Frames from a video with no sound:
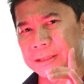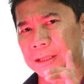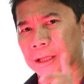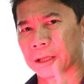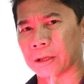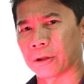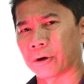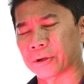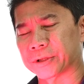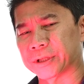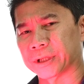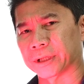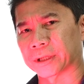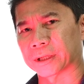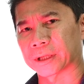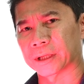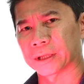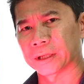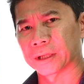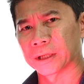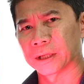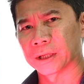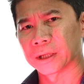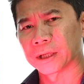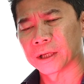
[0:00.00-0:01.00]
the logic.
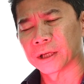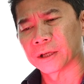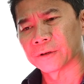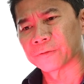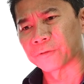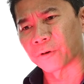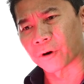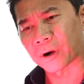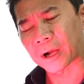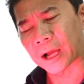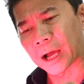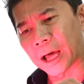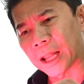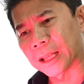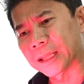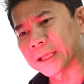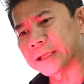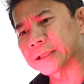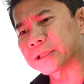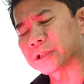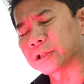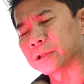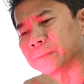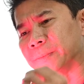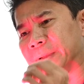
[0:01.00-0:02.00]
For
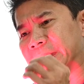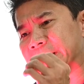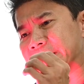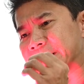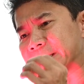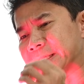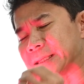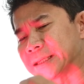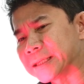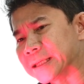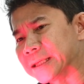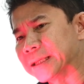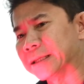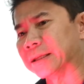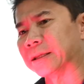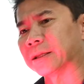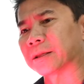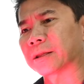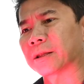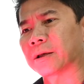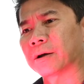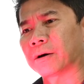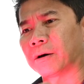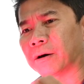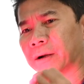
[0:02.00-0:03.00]
color to be
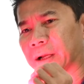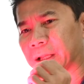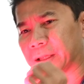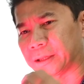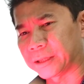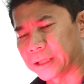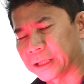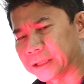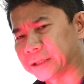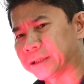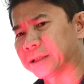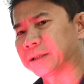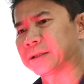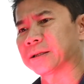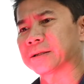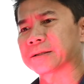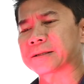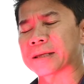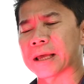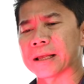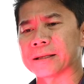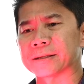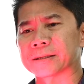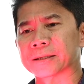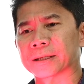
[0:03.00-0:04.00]
seen on a digital
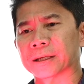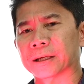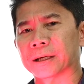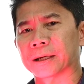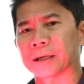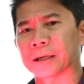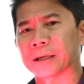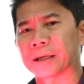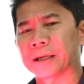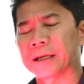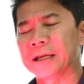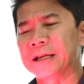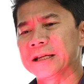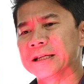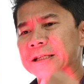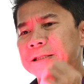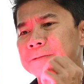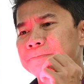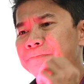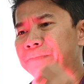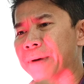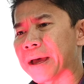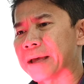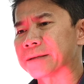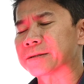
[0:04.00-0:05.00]
sensor, it's
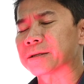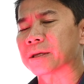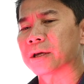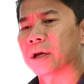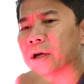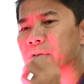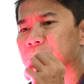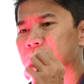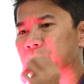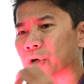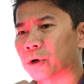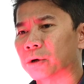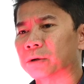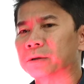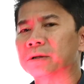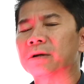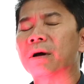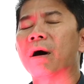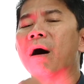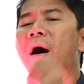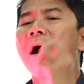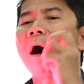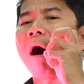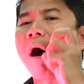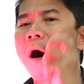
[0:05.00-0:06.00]
best shown
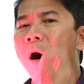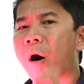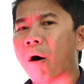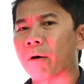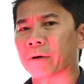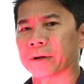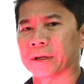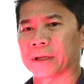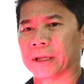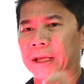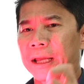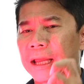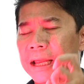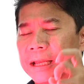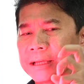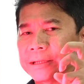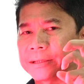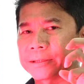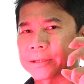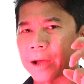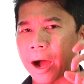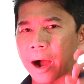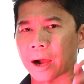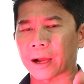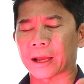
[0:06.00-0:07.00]
on a
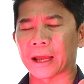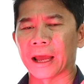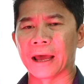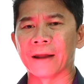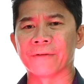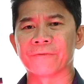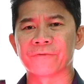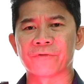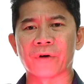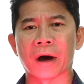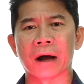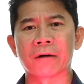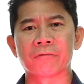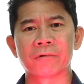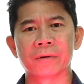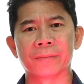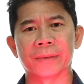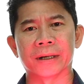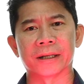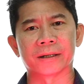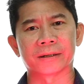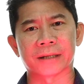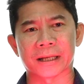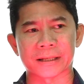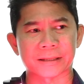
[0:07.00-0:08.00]
dark
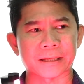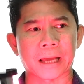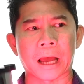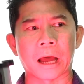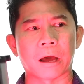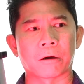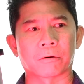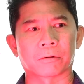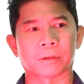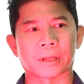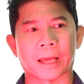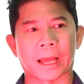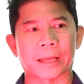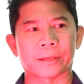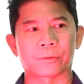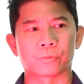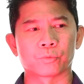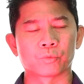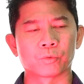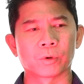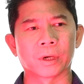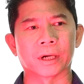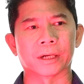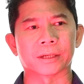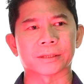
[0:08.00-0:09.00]
environment. That's how light
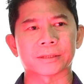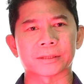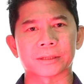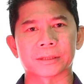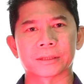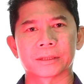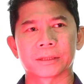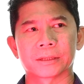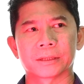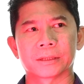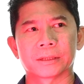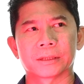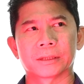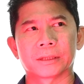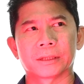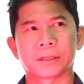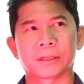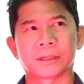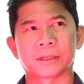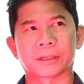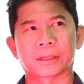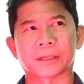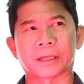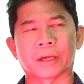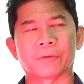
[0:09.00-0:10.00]
works.
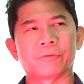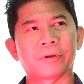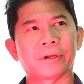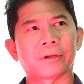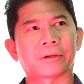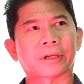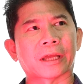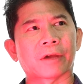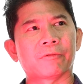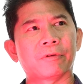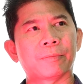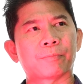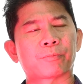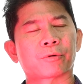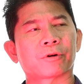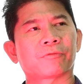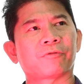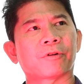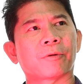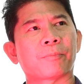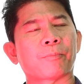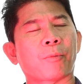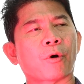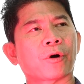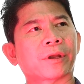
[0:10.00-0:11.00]
Can we
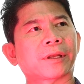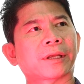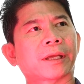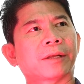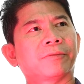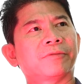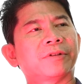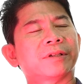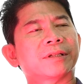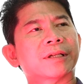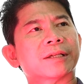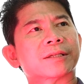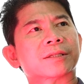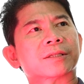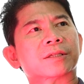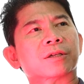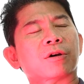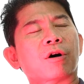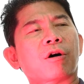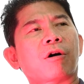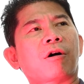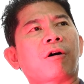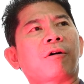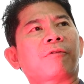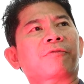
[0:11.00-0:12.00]
prove a point? Can we just
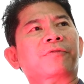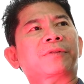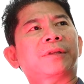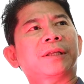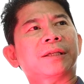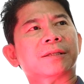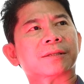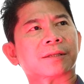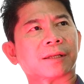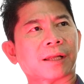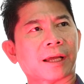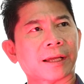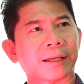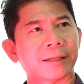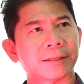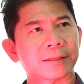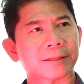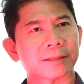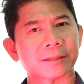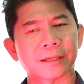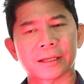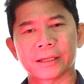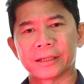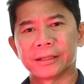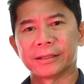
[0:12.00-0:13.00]
off these
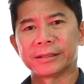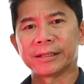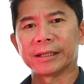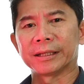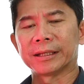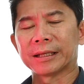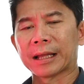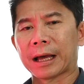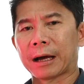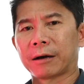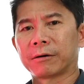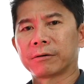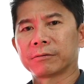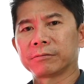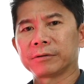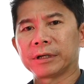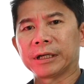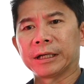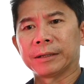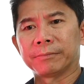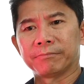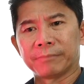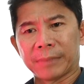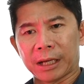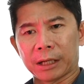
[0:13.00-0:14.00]
lights? You see, now
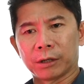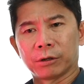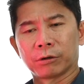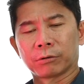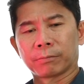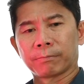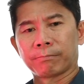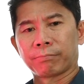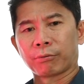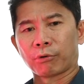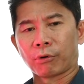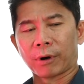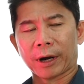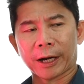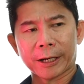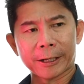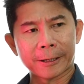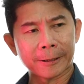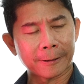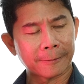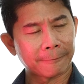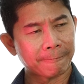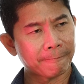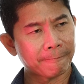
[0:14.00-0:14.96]
it may look bright,